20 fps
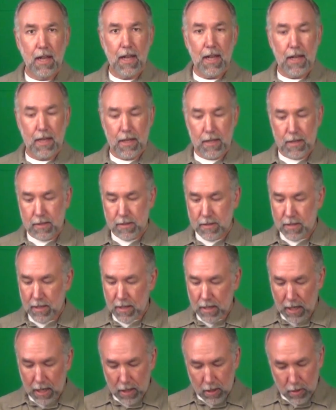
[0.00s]
and
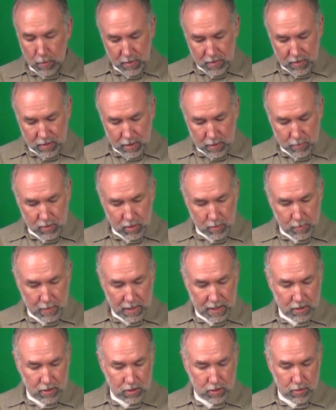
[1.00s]
I hope this helps you
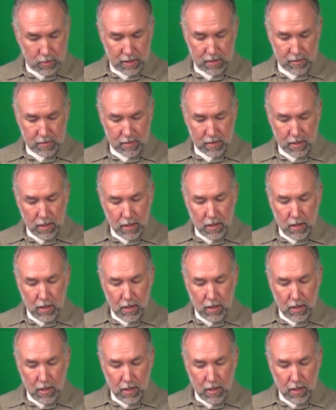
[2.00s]
make a choice.